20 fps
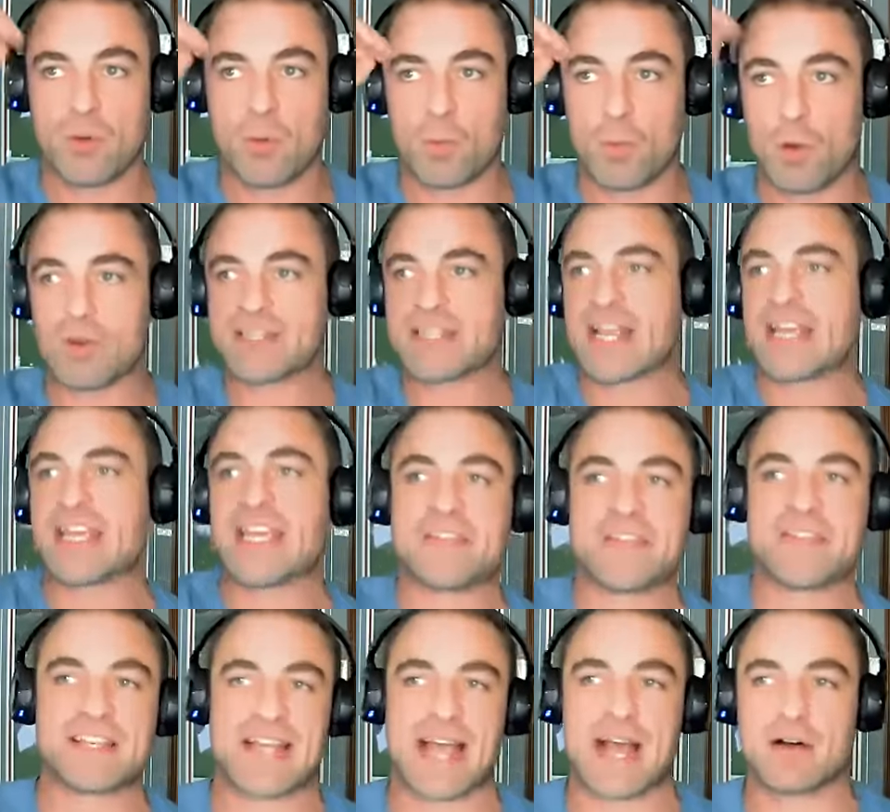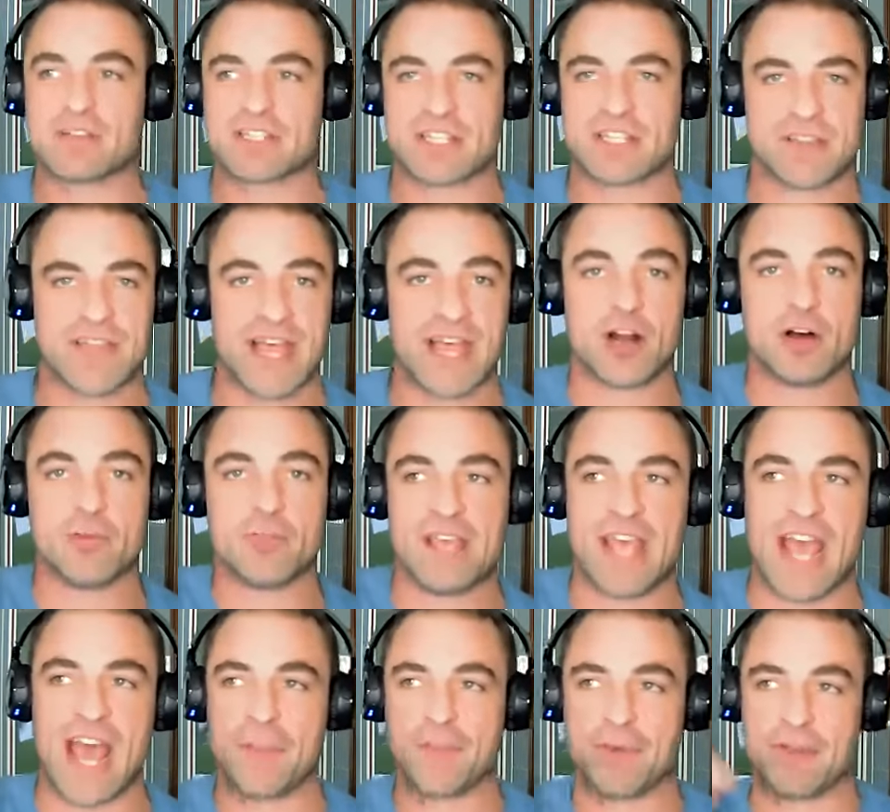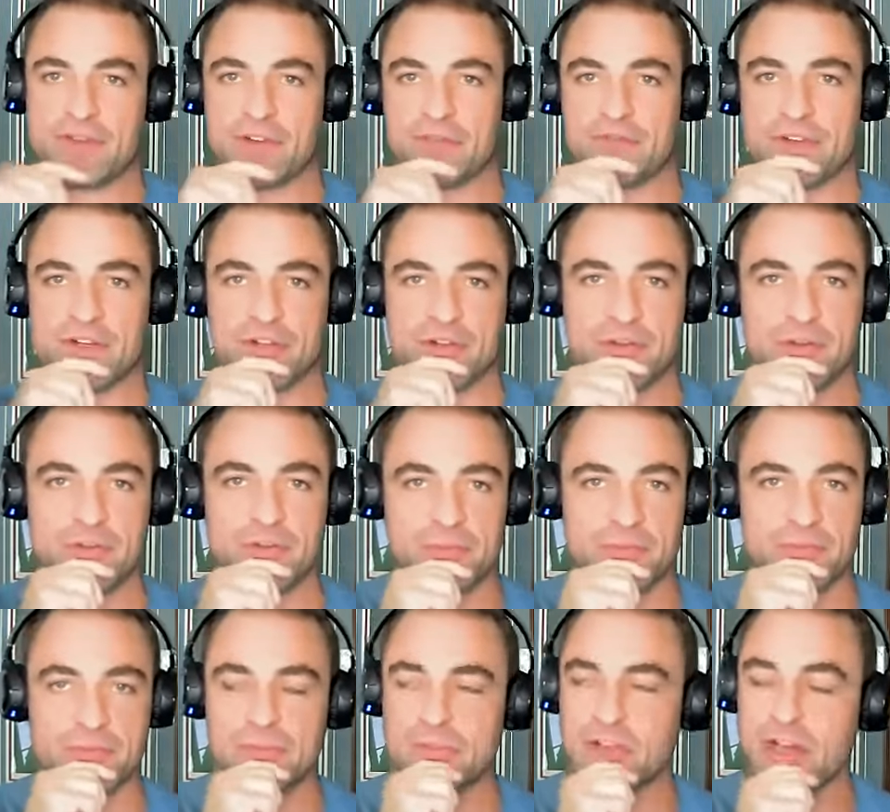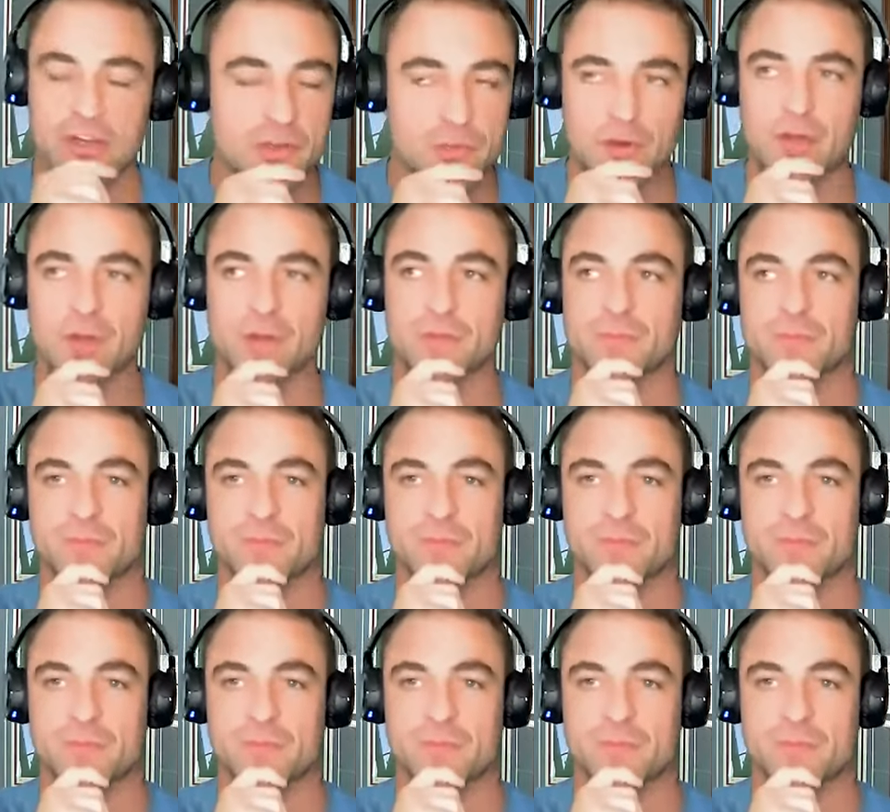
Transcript: well, once I get this house, then I'll be happy and fulfilled. No, you won't.